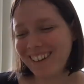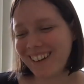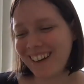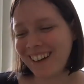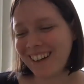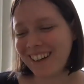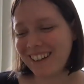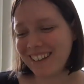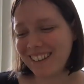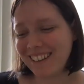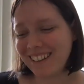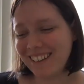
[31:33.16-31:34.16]

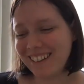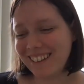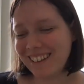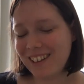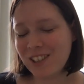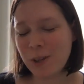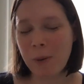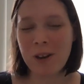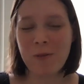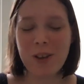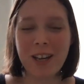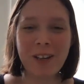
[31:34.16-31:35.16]
but
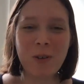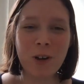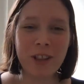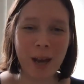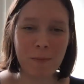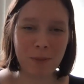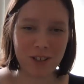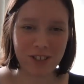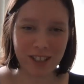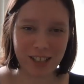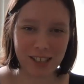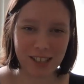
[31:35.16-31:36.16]
if we ignore that
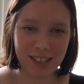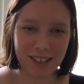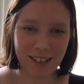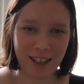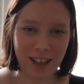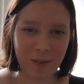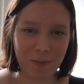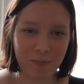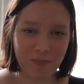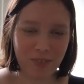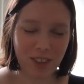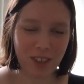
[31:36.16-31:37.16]
person,
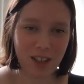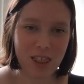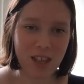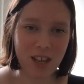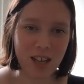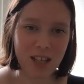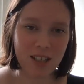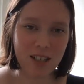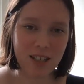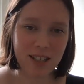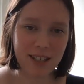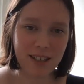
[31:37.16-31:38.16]

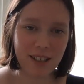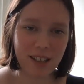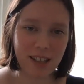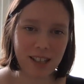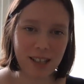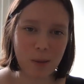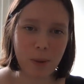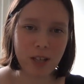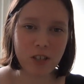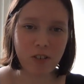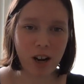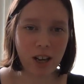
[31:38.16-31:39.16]
then the
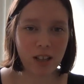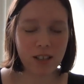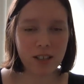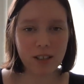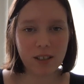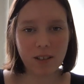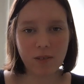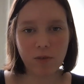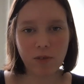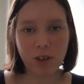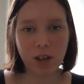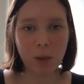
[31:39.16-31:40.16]
PageRank
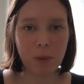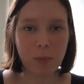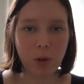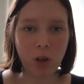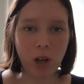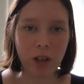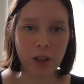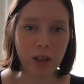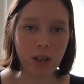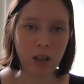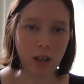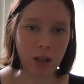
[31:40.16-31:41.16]
for people on
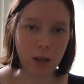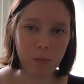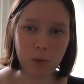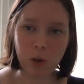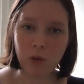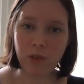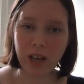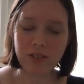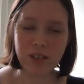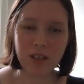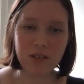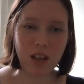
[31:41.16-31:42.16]
the
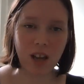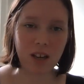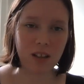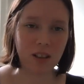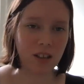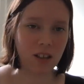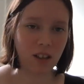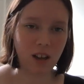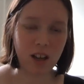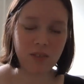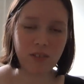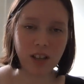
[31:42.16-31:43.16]
pro-vaccine side and the
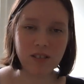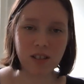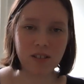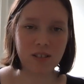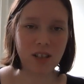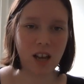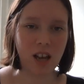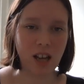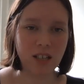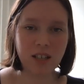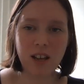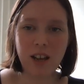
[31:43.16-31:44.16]
con-vaccine
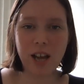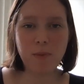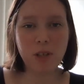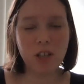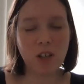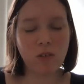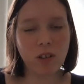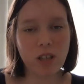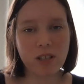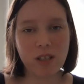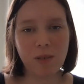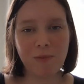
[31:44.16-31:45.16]
side, I mean, you don't really
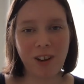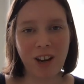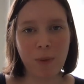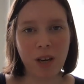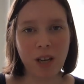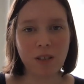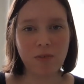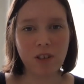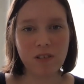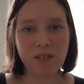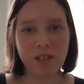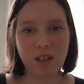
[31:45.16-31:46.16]
see very many
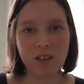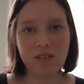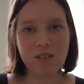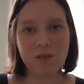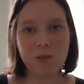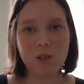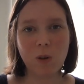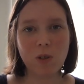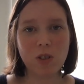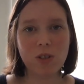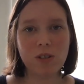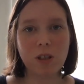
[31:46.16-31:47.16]
differences. So it's
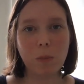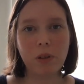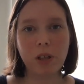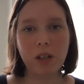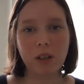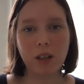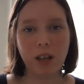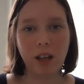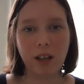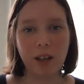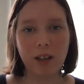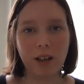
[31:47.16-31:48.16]
just
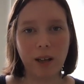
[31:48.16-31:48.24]
completely